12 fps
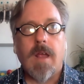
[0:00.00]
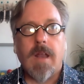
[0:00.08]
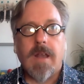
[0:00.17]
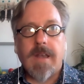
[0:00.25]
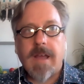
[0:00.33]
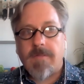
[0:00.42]

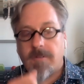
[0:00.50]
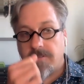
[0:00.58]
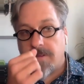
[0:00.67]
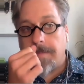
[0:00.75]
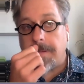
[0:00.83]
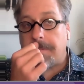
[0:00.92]
Now, for
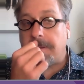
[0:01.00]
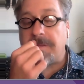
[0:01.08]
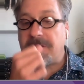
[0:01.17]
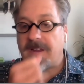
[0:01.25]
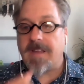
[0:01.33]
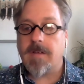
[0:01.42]
some people,
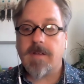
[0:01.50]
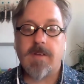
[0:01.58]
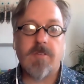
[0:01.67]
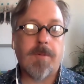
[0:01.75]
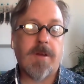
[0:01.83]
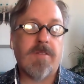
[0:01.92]
psychedelic
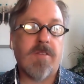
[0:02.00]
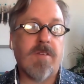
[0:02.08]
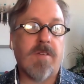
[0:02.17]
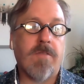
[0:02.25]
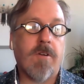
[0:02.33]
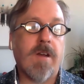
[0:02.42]
experiences
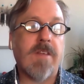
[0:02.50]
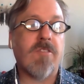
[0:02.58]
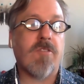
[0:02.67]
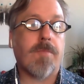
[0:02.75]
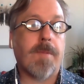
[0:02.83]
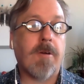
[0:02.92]
are very
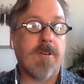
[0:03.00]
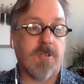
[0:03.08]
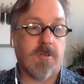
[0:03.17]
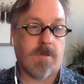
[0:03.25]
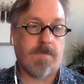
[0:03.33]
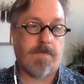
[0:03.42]

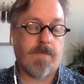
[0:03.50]
spiritual.